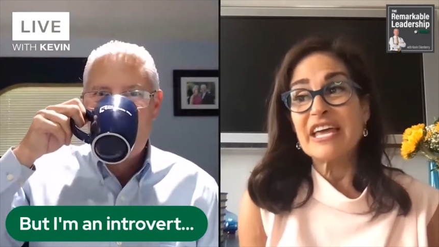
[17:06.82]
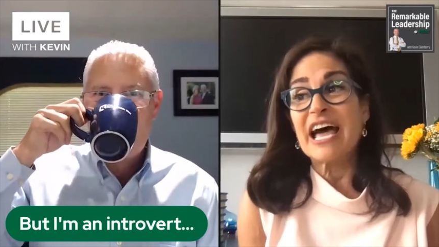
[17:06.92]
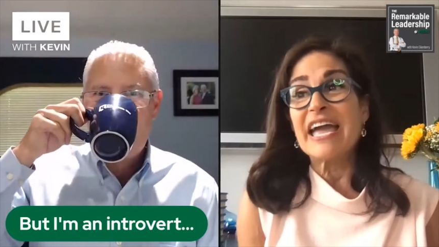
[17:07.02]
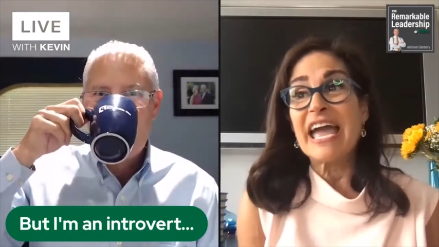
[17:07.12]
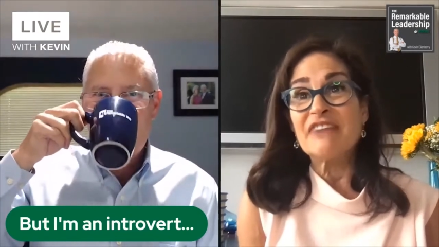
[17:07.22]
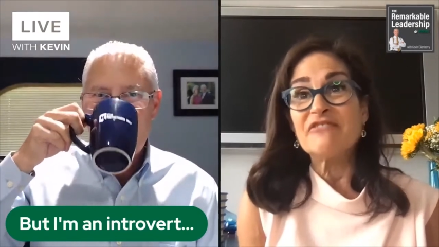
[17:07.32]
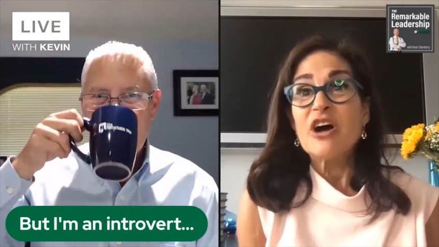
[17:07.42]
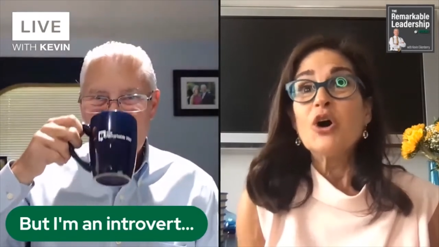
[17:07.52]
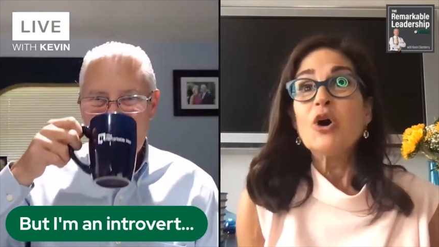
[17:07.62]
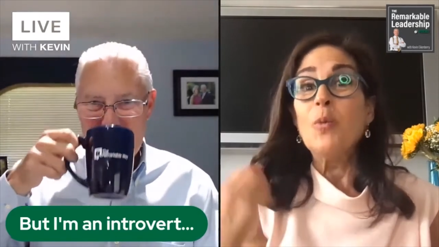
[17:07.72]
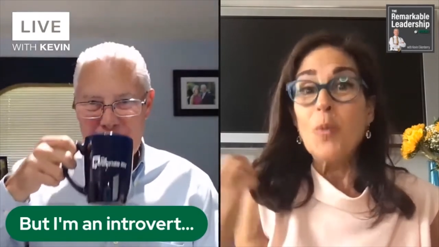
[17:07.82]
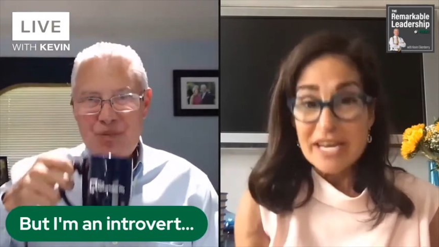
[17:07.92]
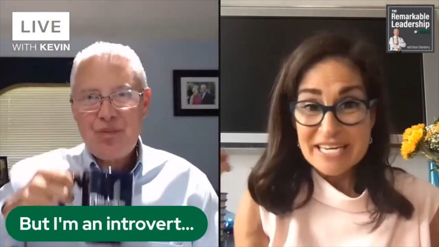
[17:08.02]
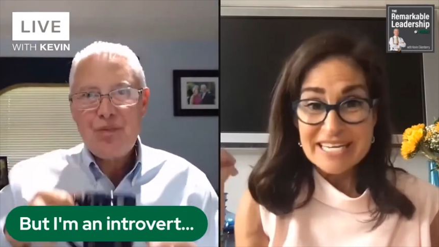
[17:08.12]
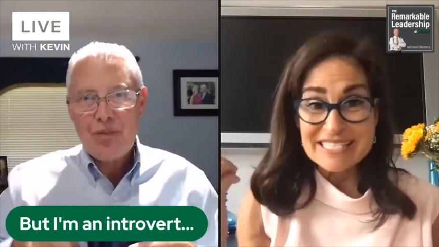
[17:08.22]
Speaker 1: that I have
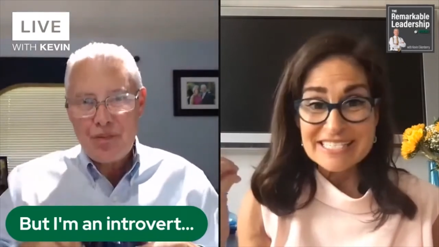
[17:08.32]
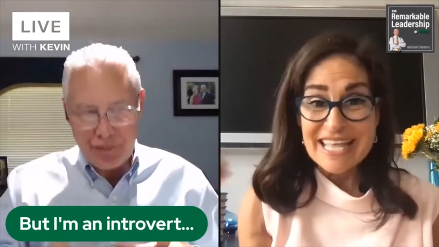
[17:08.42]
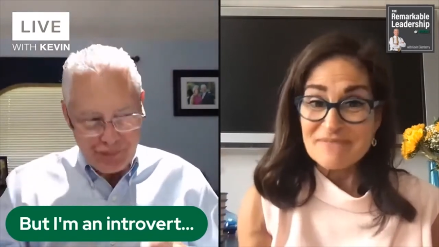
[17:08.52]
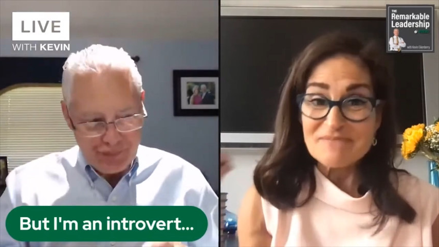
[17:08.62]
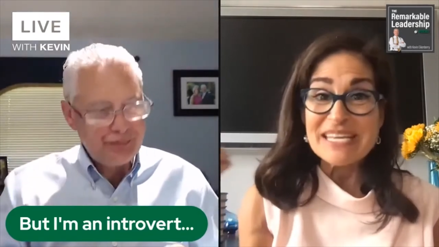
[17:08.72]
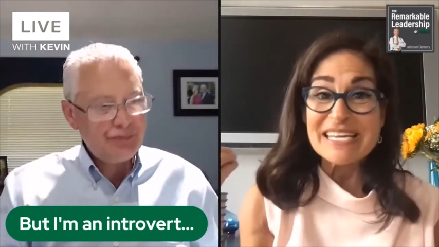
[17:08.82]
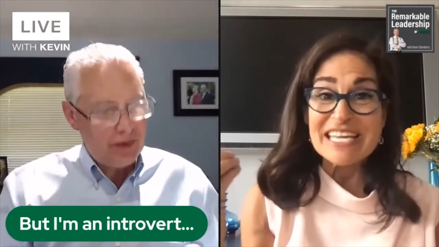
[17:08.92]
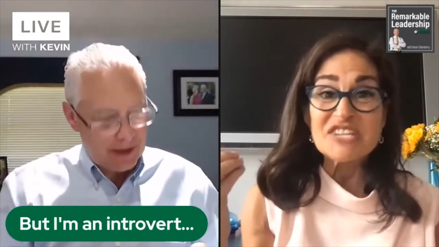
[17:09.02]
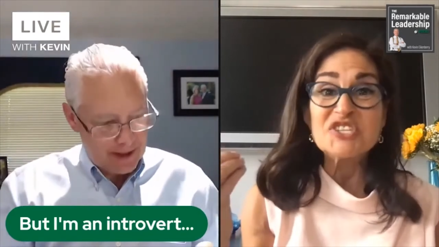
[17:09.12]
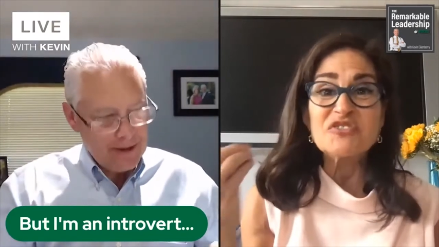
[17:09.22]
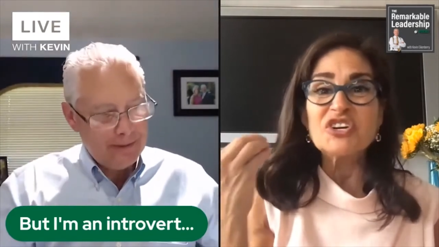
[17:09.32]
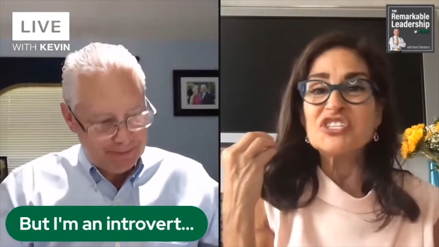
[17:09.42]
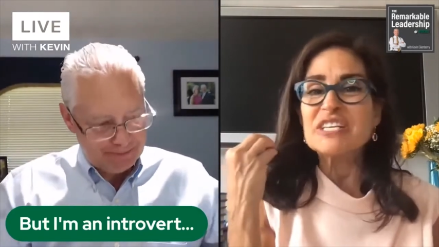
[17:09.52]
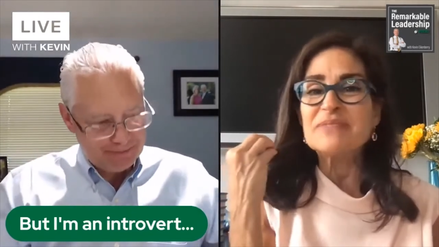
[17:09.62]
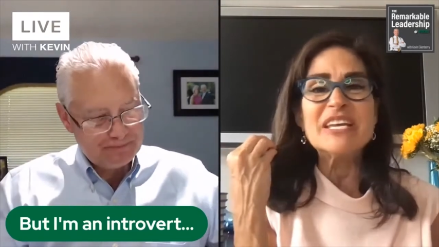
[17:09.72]
witnessed them being
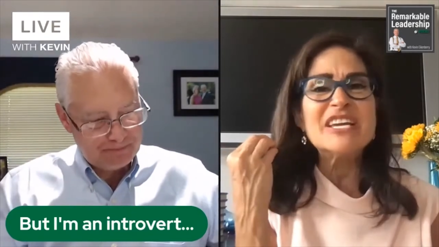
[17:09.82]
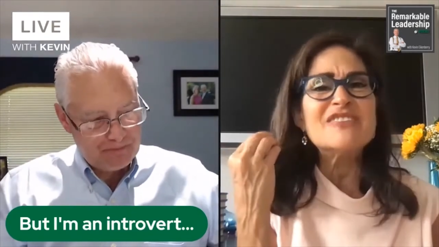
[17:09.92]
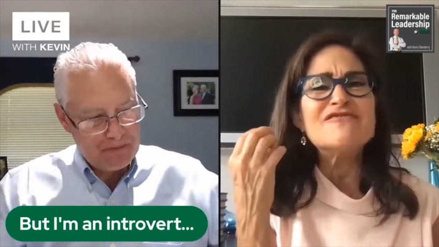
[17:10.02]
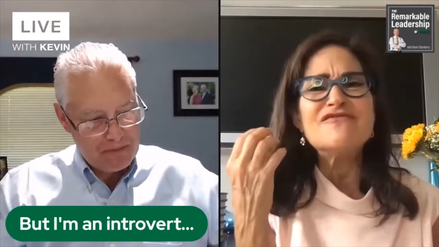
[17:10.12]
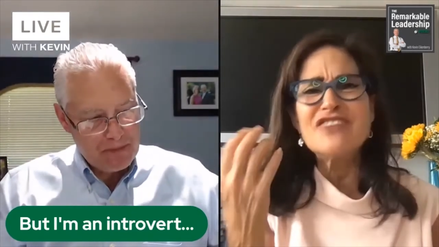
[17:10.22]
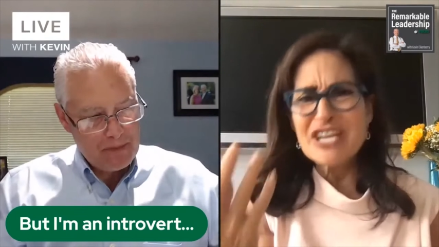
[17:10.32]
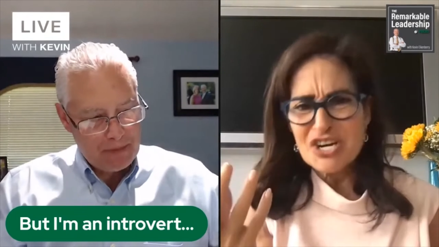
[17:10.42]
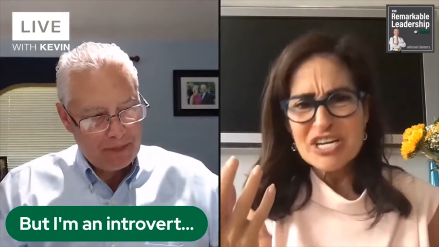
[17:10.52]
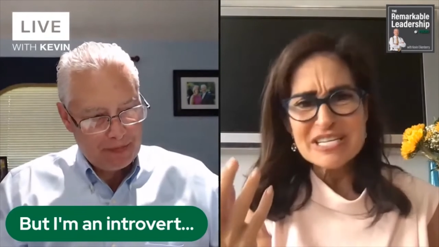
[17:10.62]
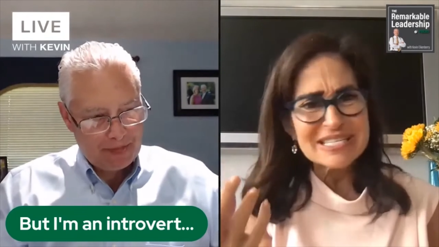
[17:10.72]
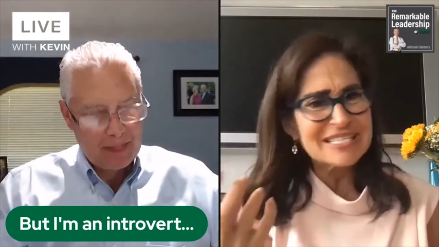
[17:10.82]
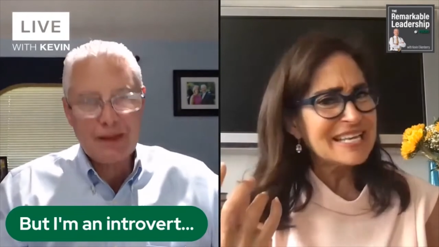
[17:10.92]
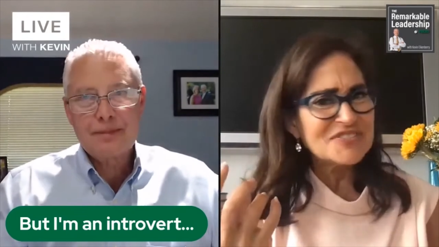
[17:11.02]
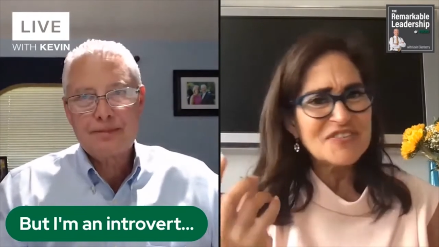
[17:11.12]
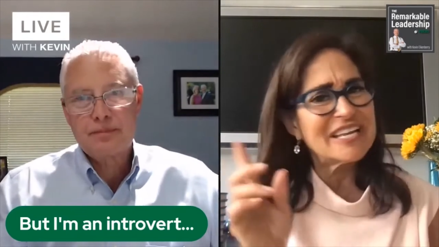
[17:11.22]
introverts and being very
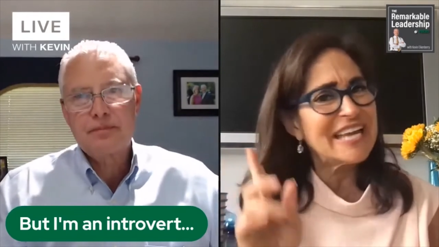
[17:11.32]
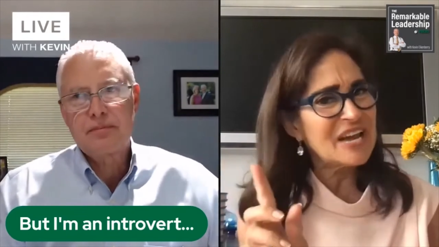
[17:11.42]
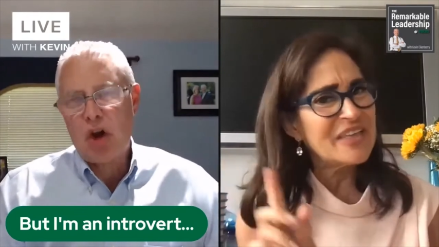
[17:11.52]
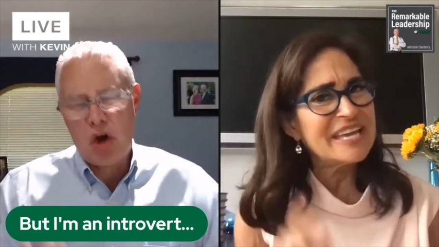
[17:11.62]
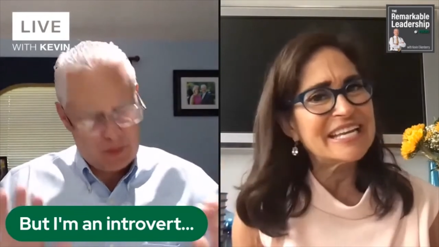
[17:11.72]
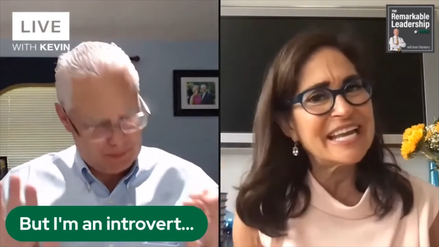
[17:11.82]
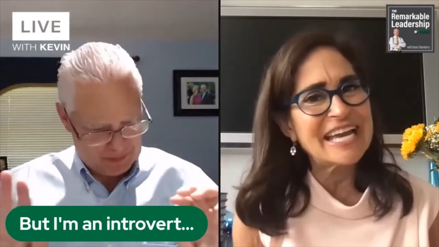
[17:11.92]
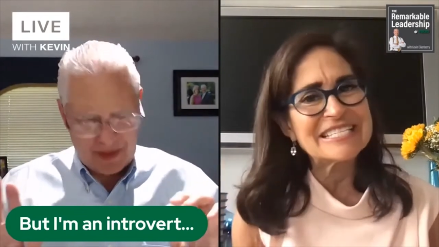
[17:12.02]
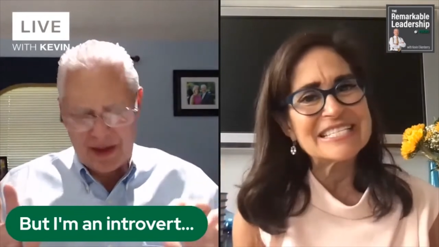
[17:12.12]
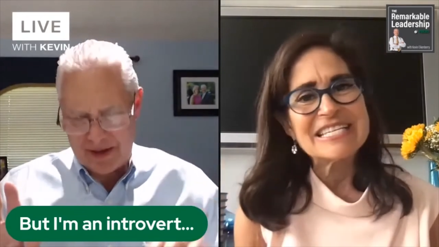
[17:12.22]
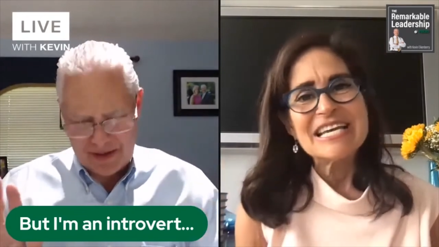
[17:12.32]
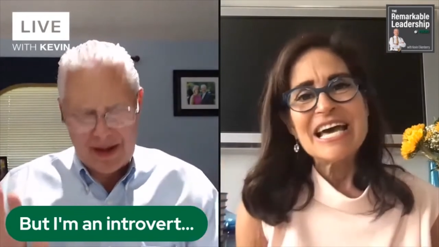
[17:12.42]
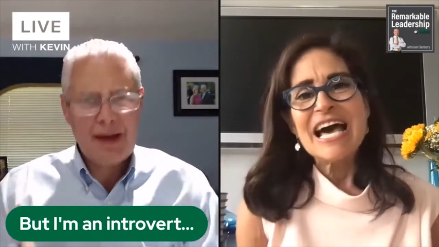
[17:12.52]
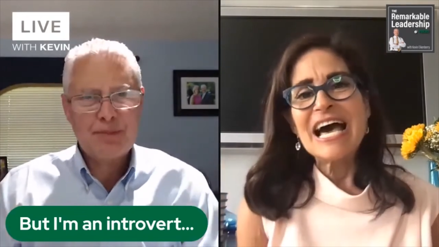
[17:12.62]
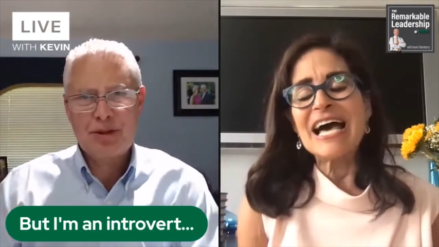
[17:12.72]
successful in how they connect.
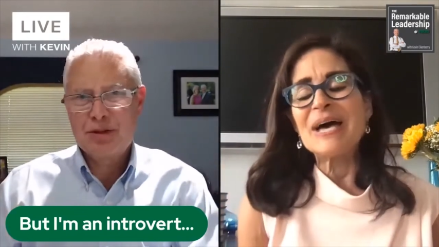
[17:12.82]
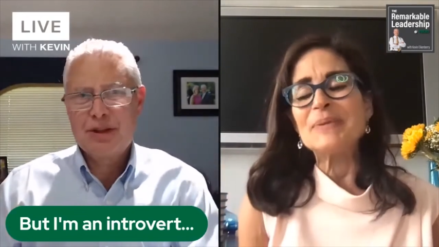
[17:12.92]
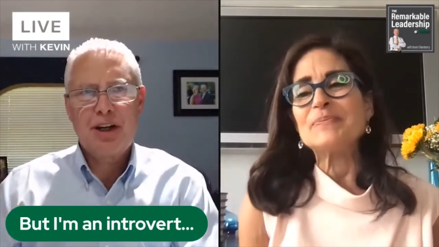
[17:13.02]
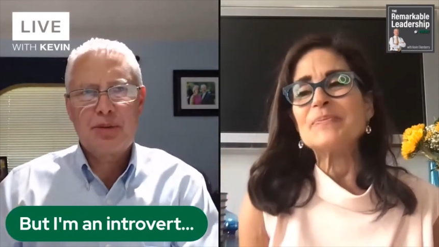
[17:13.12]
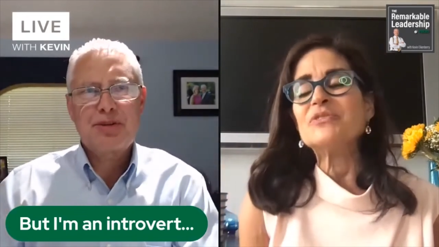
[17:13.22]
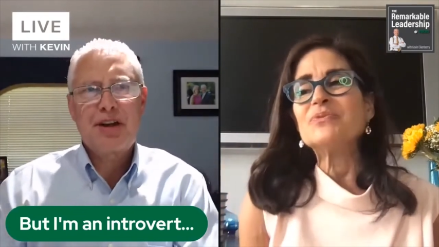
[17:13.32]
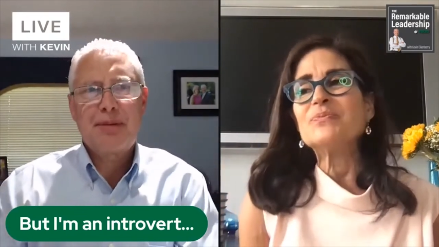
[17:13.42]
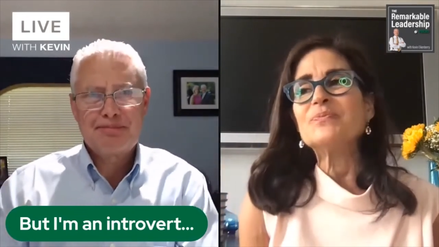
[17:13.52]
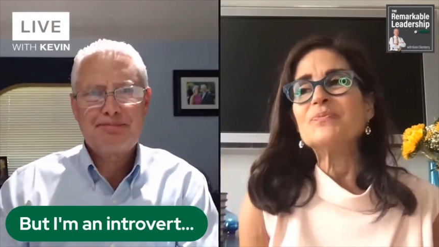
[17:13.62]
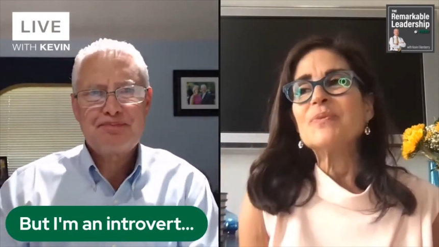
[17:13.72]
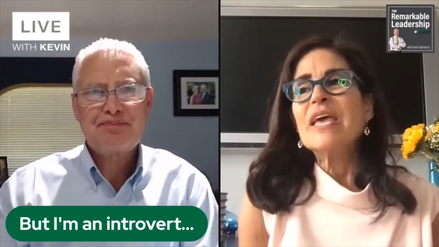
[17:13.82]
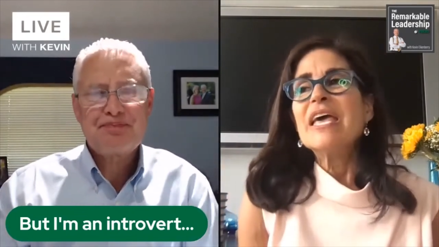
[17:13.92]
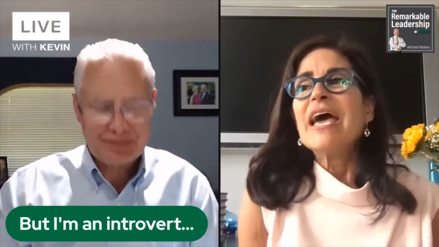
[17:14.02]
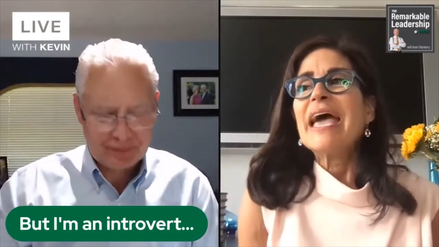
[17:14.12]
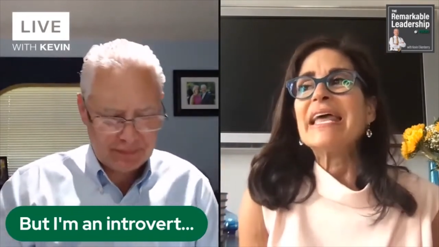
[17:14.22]
Speaker 2: Absolutely, 100%.
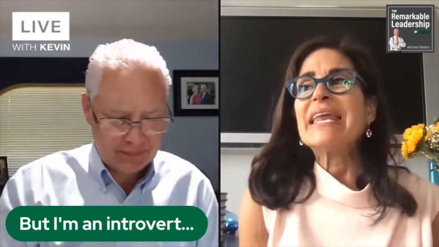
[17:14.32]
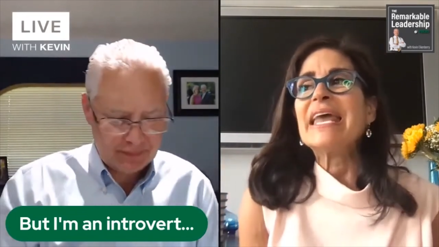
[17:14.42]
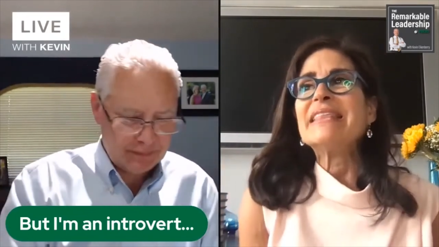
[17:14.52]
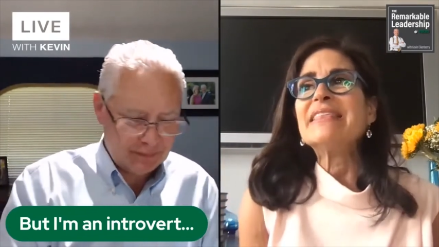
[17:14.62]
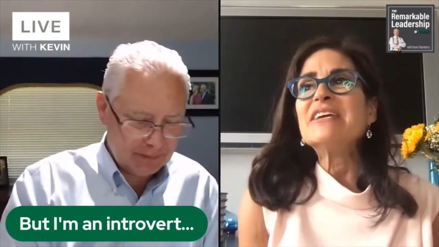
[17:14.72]
Speaker 1: And I